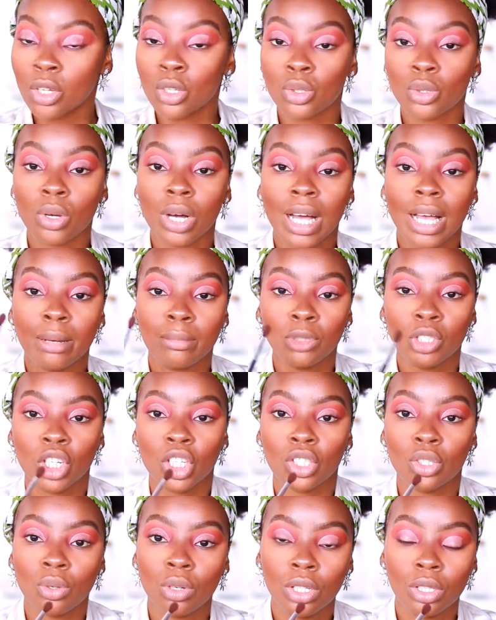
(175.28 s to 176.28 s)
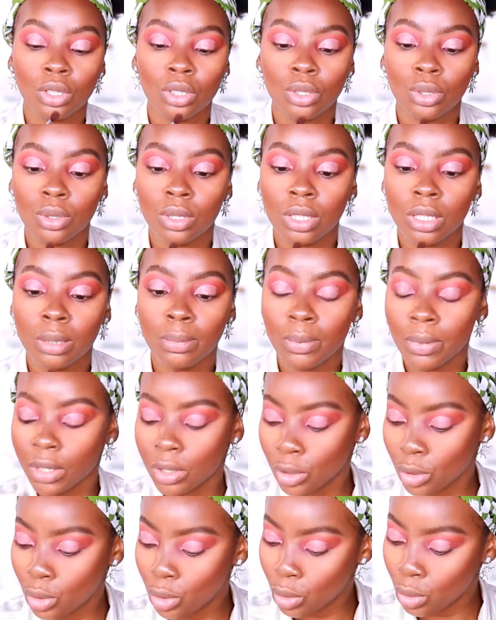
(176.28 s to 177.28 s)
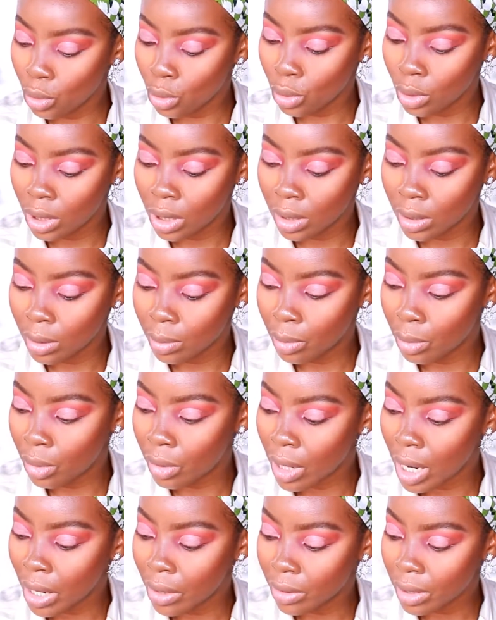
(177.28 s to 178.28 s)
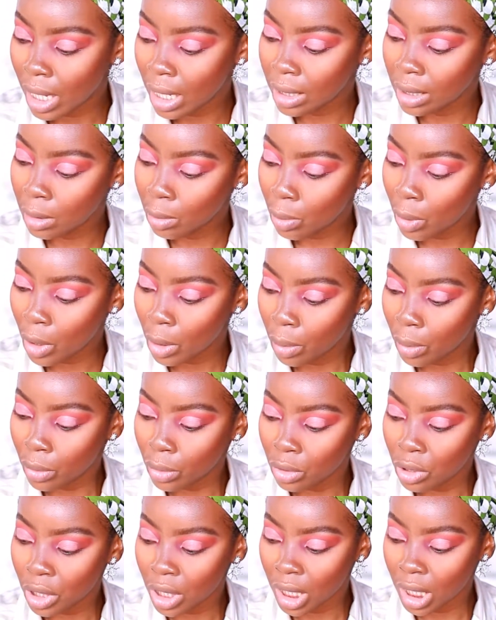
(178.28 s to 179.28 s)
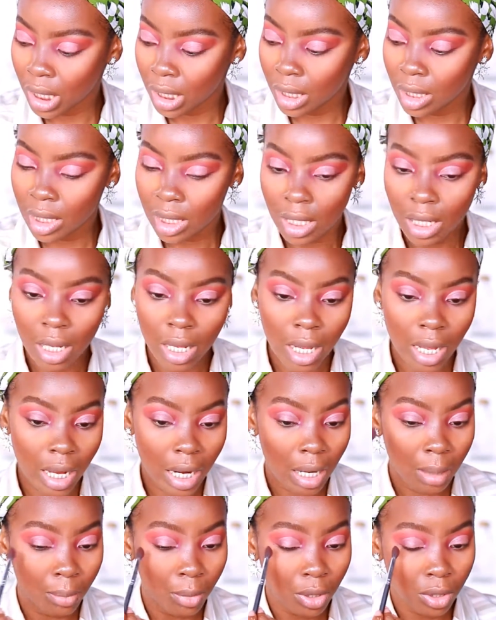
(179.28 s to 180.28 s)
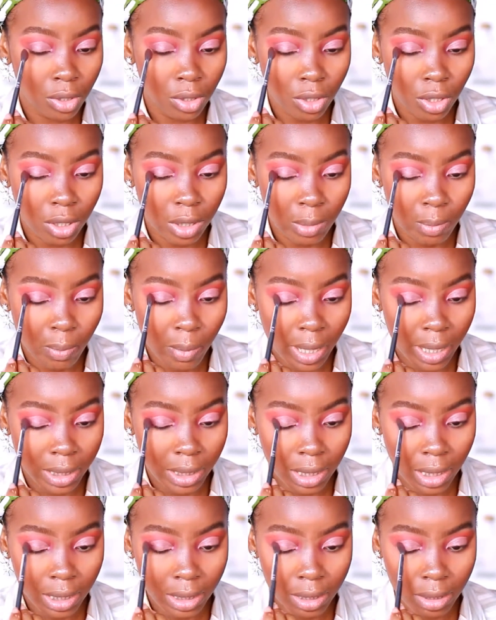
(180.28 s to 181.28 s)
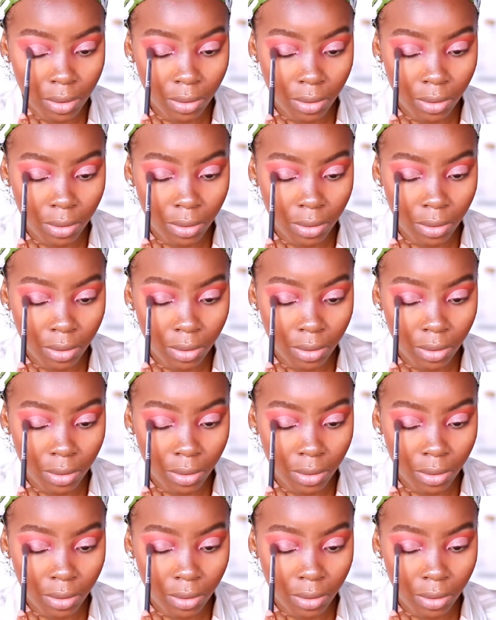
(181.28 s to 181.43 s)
So I am just going to dip into the brown and the purple shades, and I'm going to just pat that